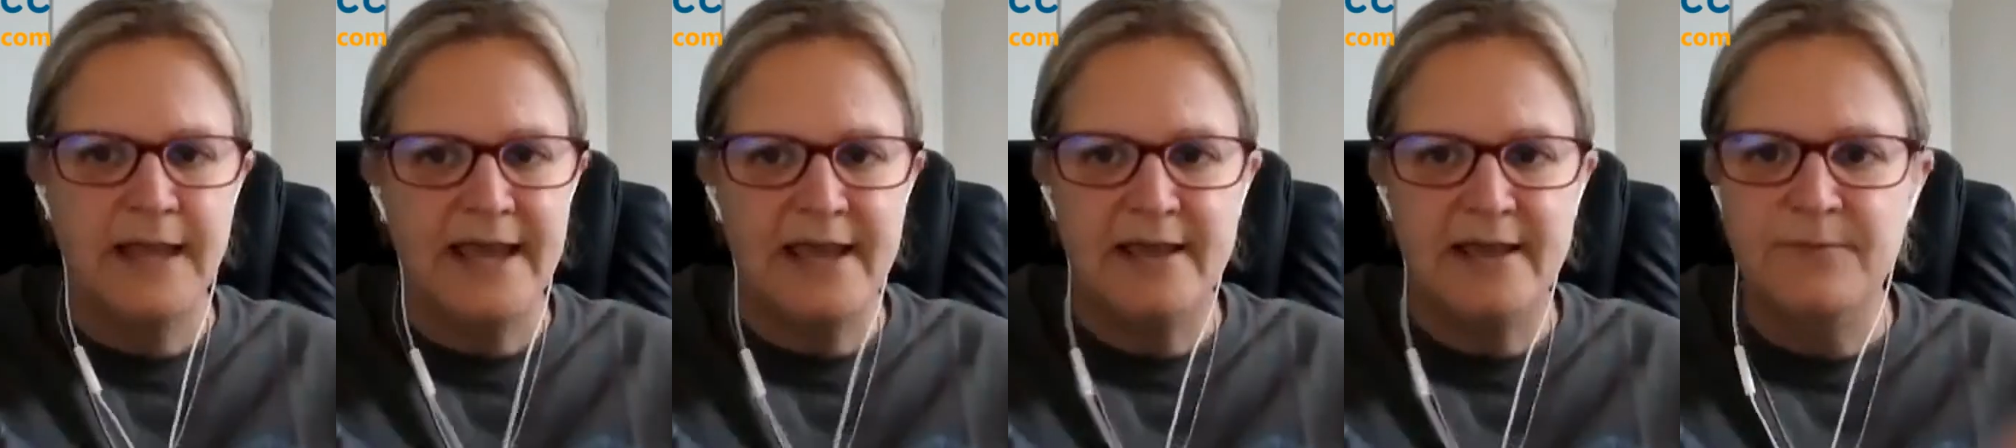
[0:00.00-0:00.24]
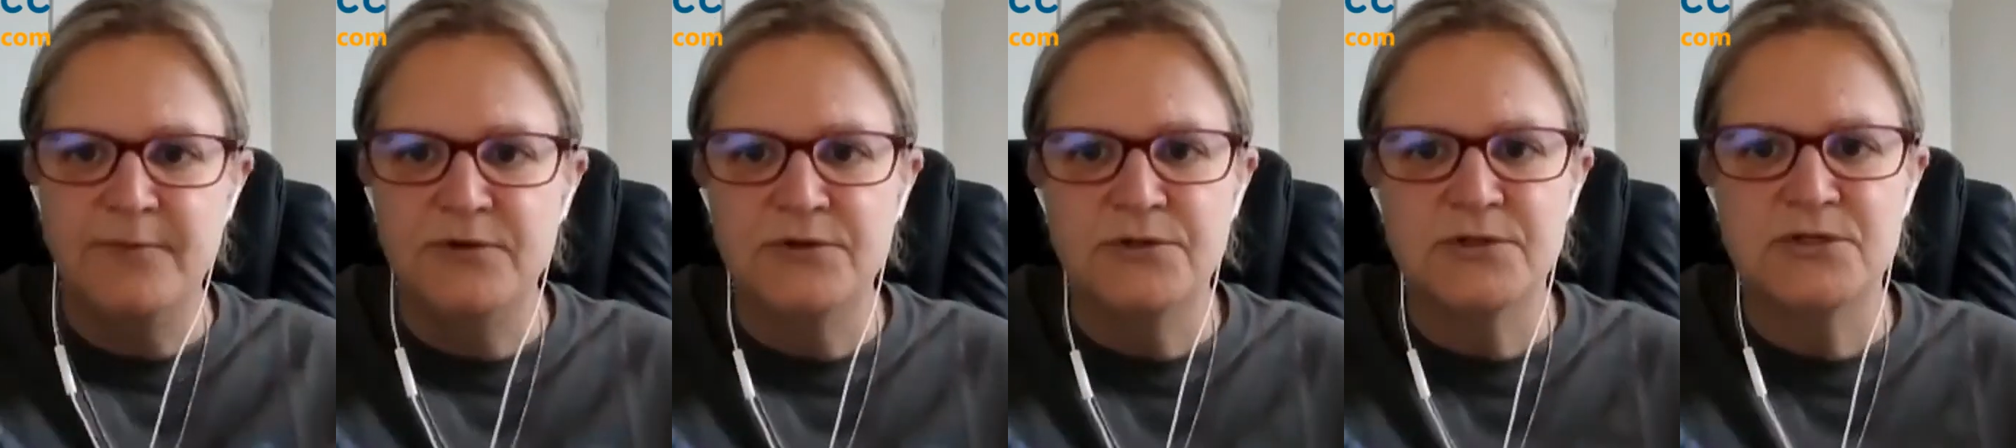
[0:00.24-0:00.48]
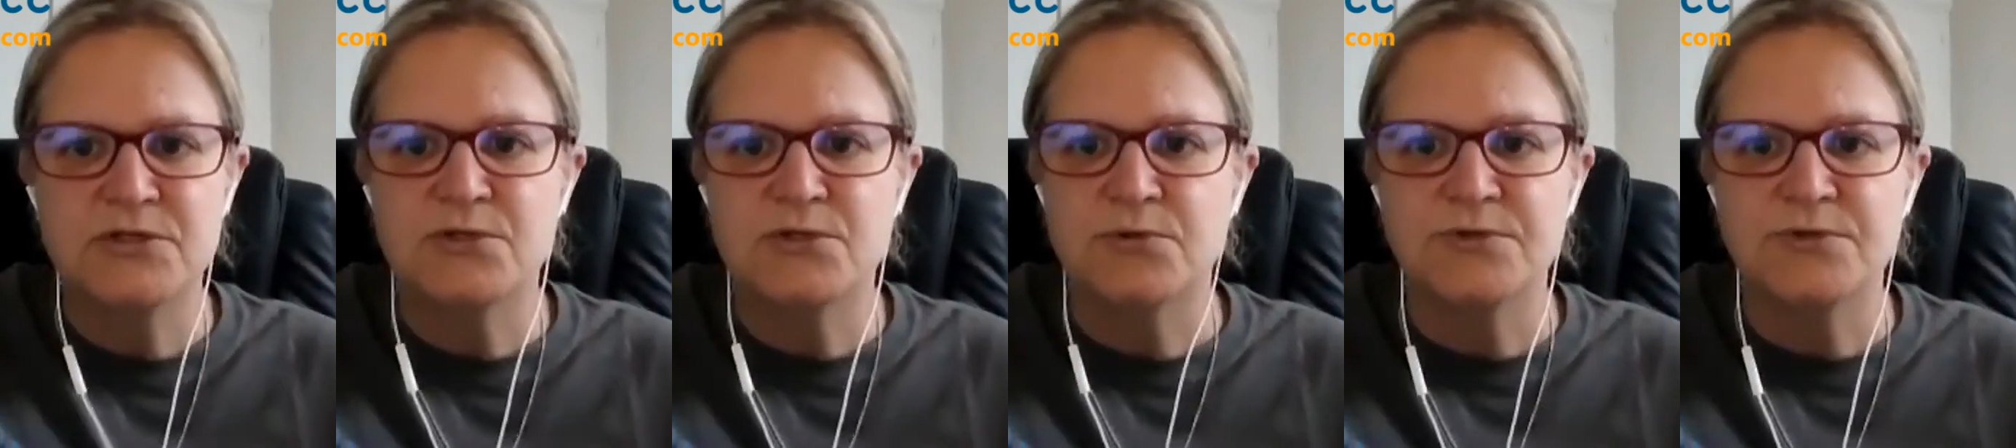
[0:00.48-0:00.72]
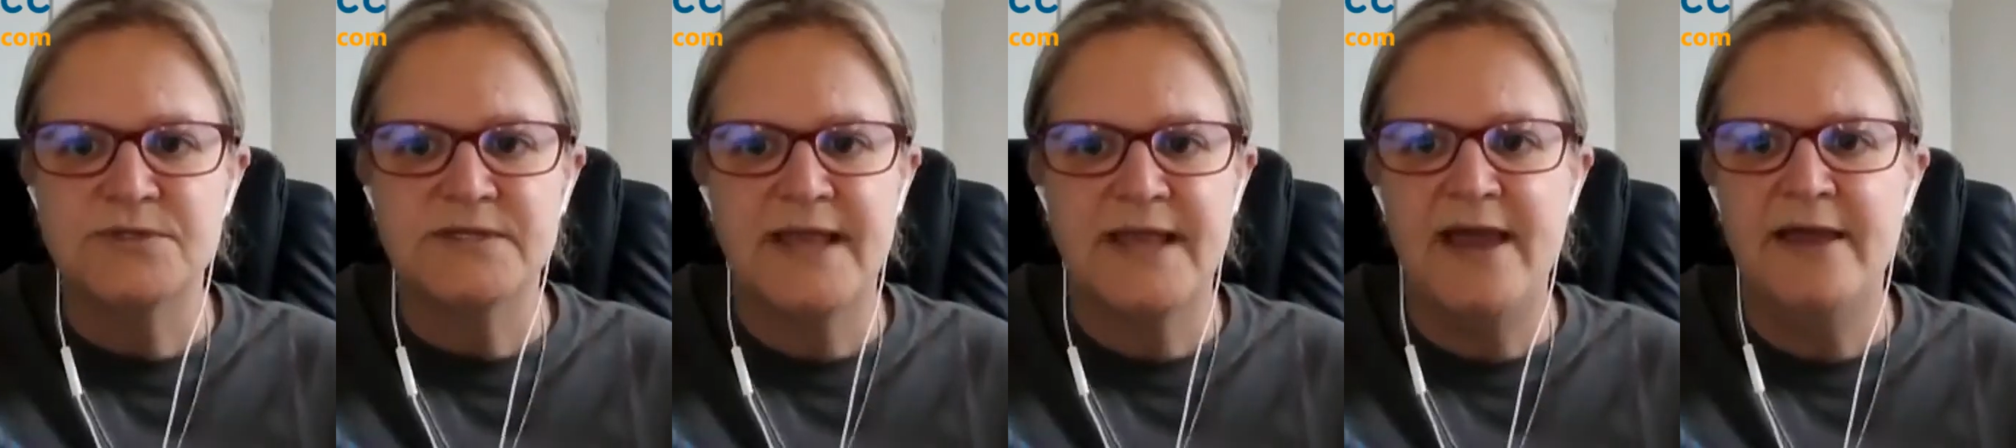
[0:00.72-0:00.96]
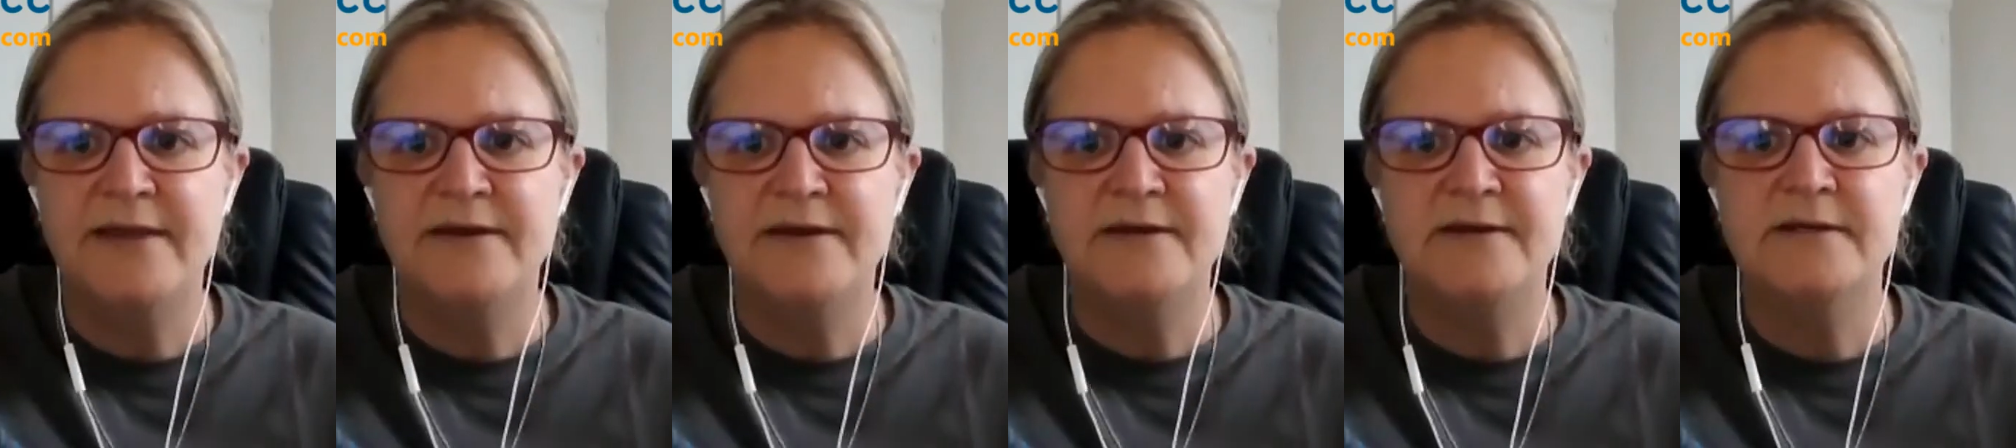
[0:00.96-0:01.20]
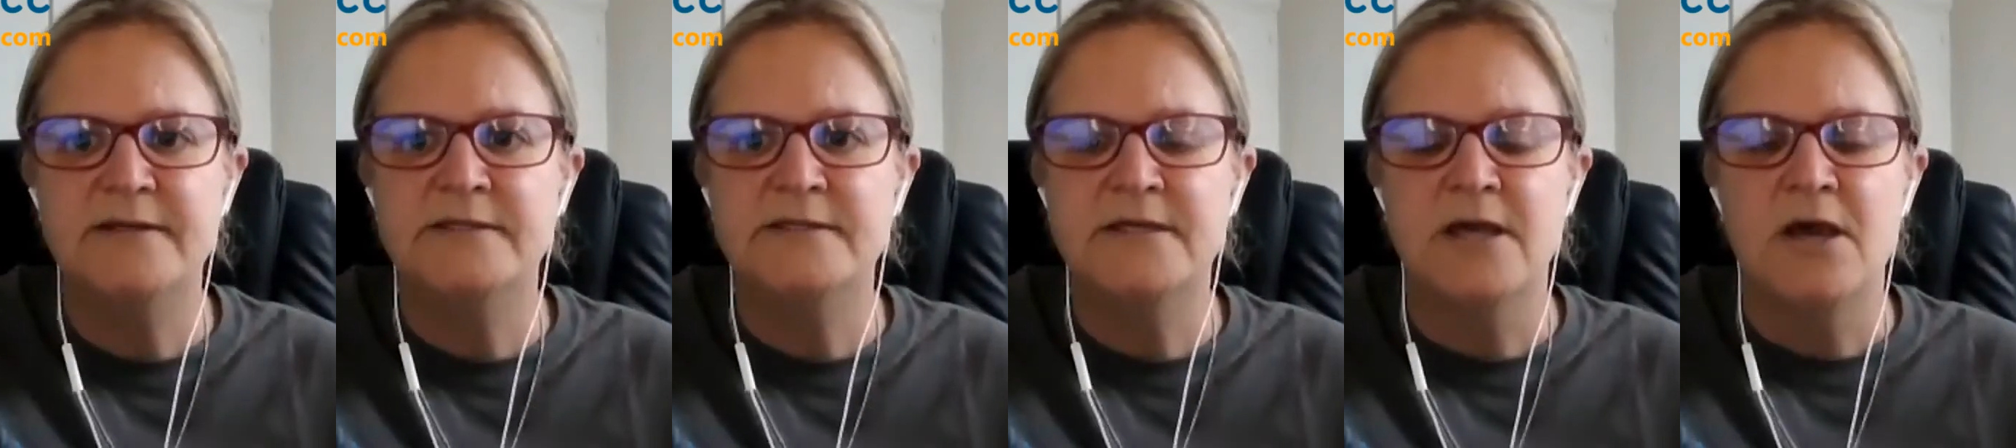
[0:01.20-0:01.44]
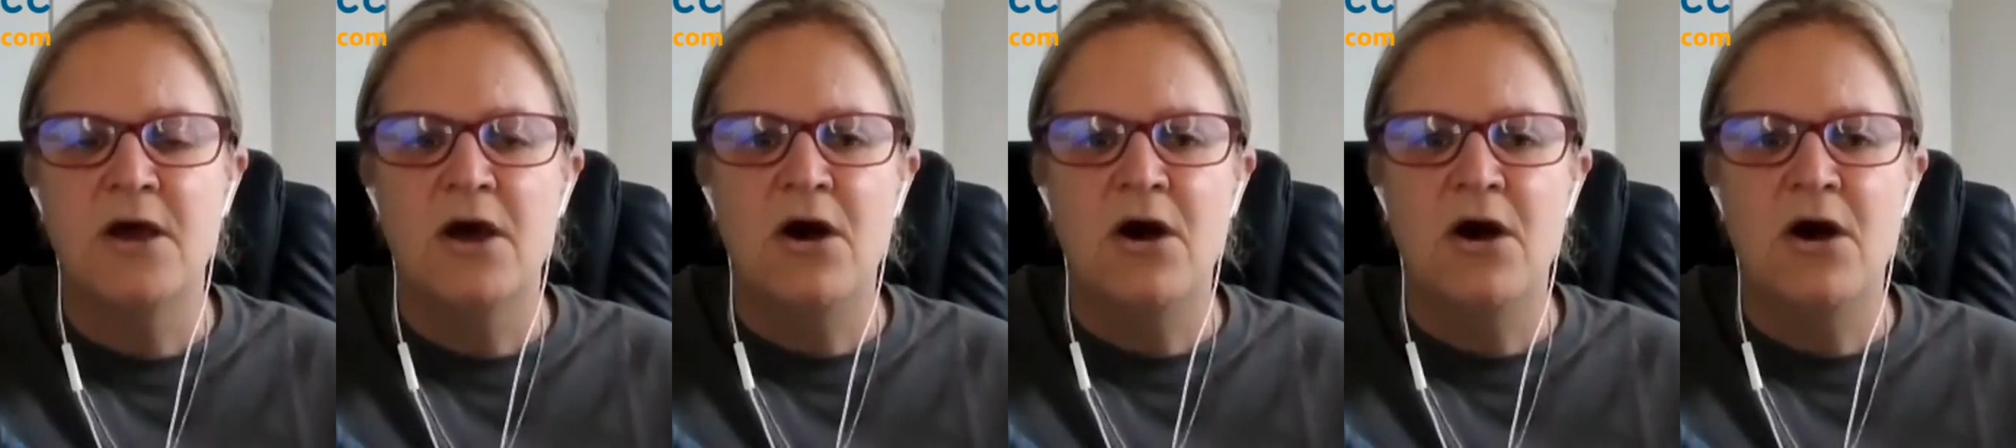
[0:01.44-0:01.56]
able to source candidates?